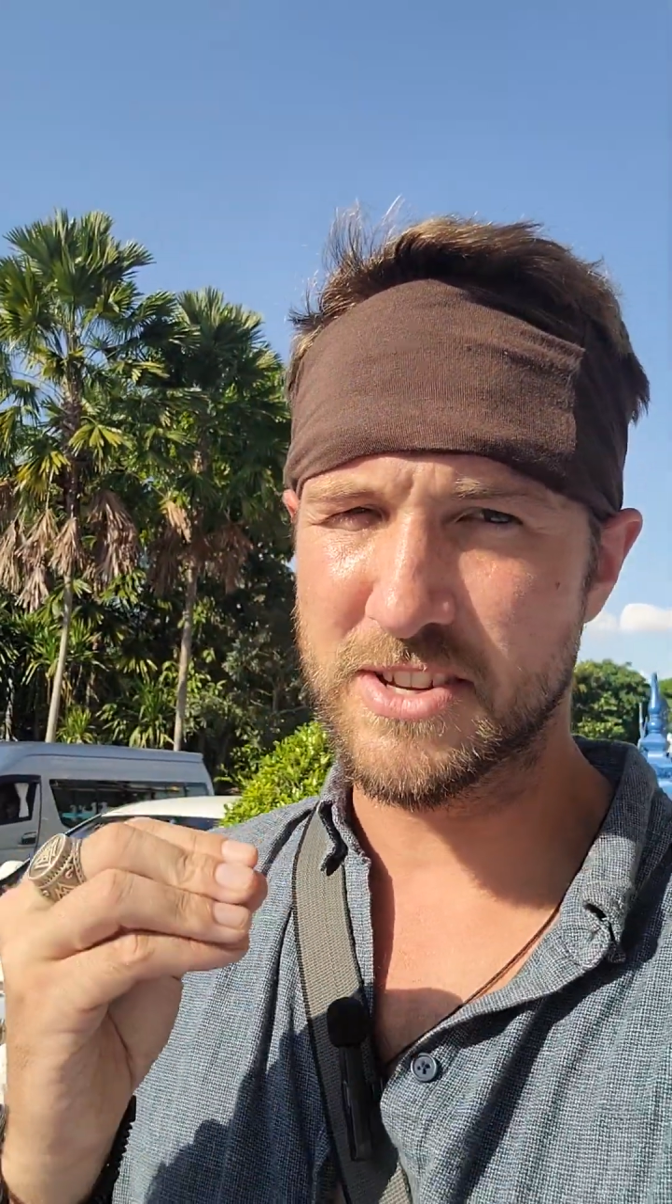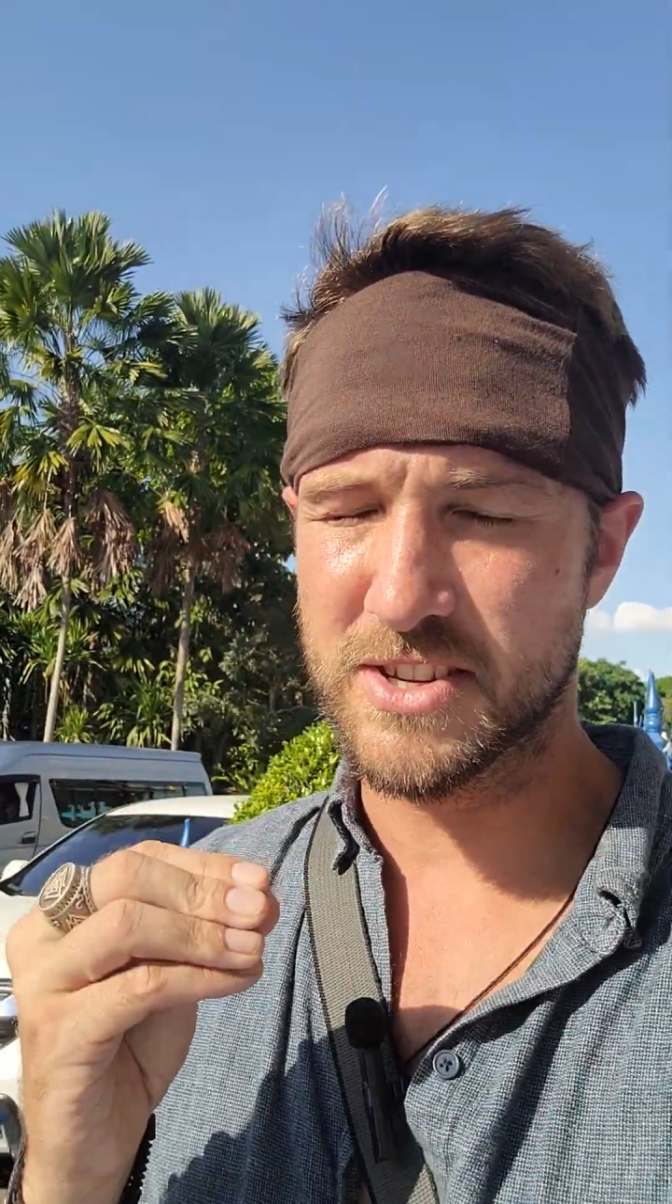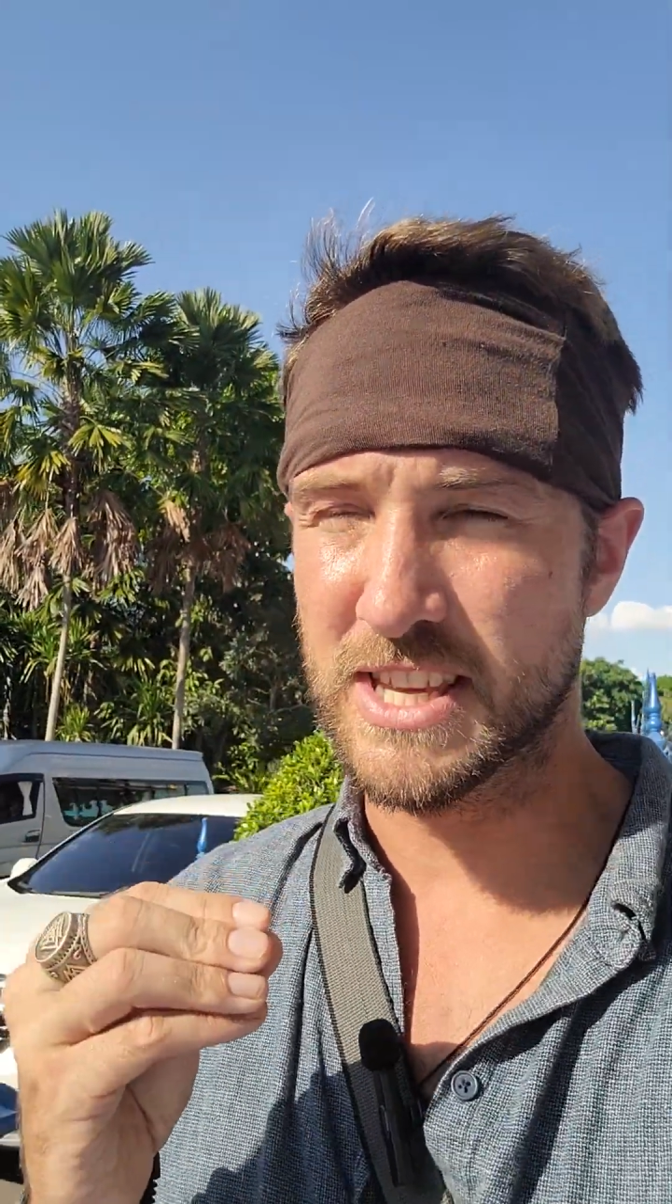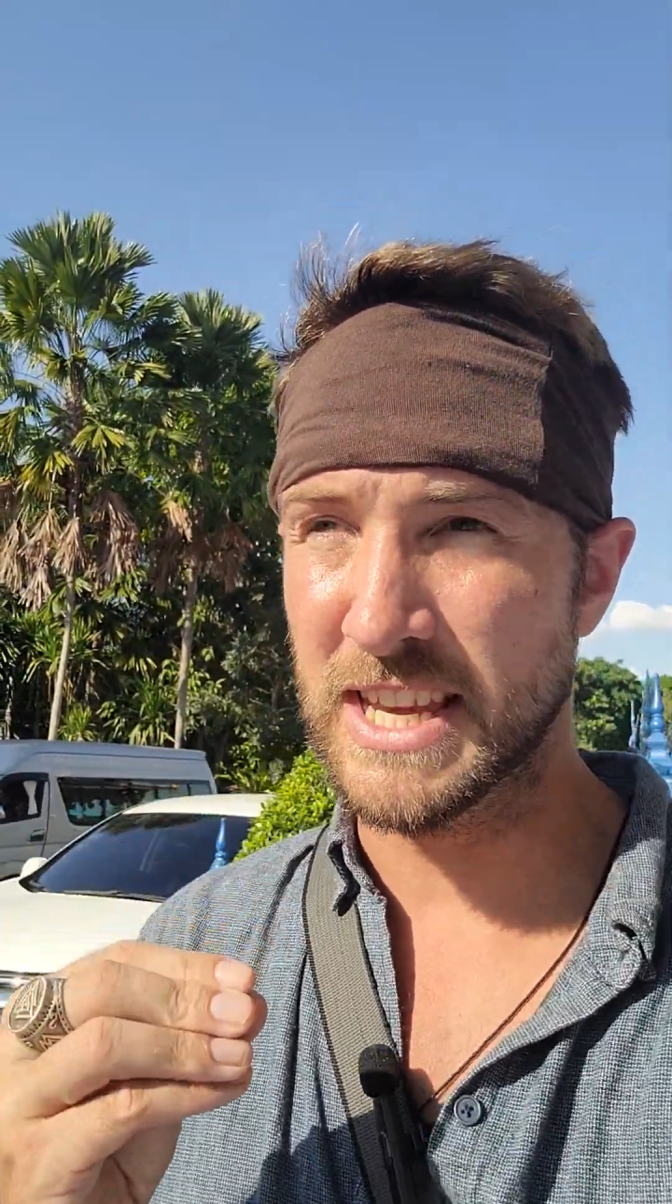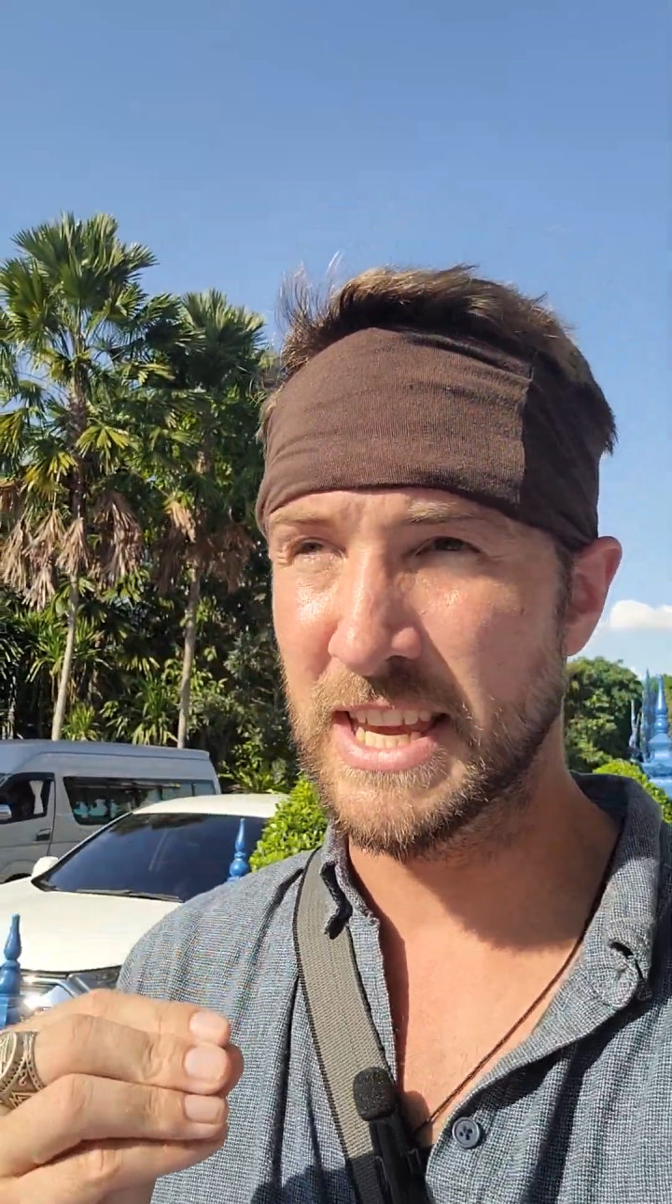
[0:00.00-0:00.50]

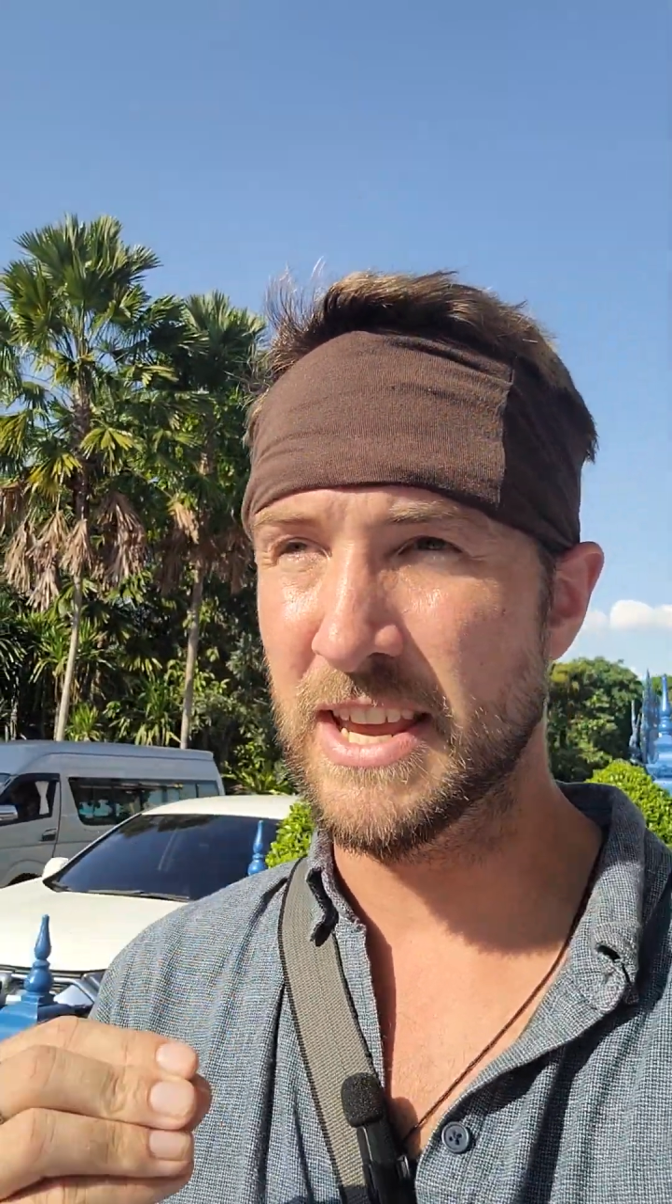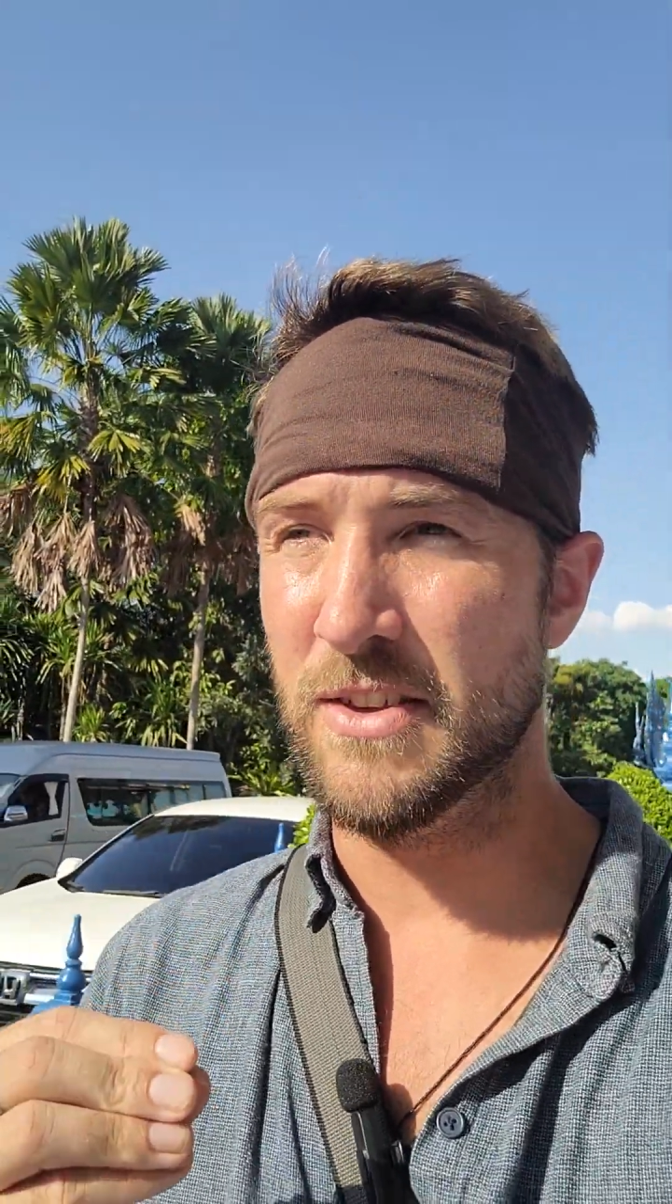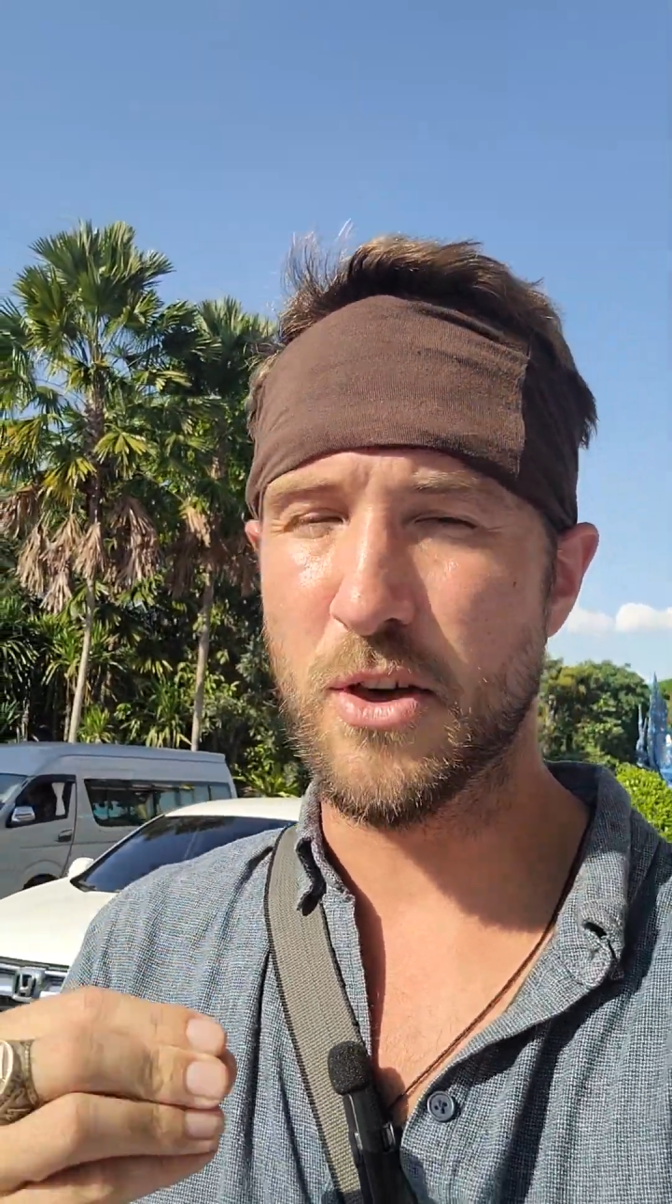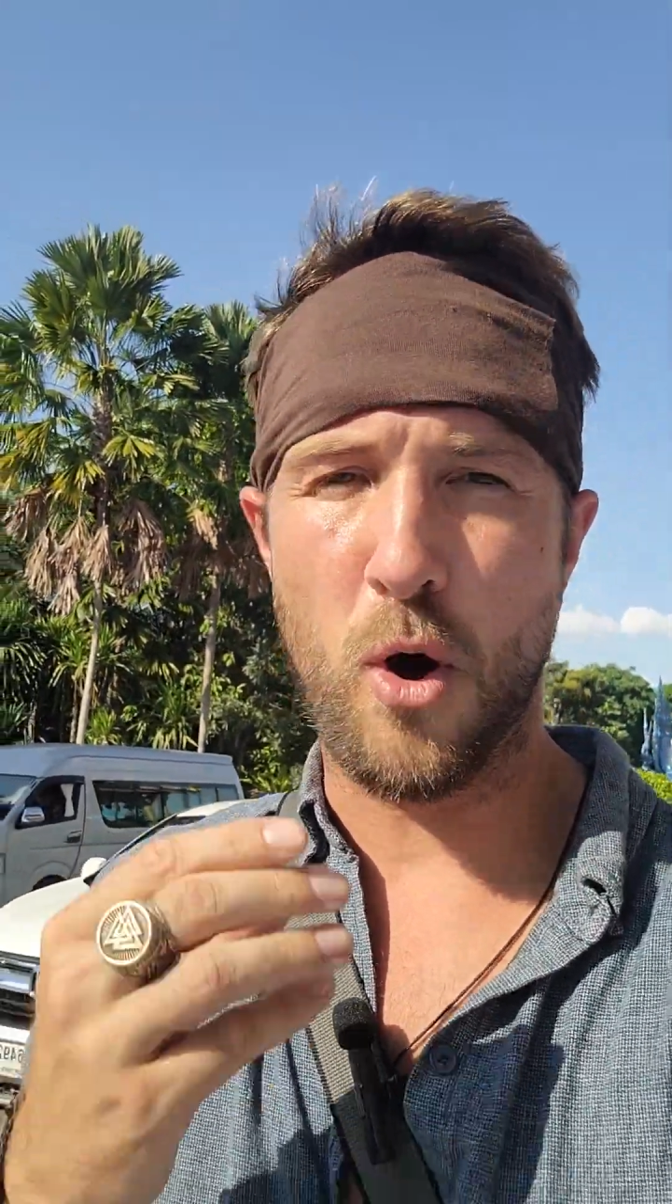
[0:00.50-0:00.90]
us the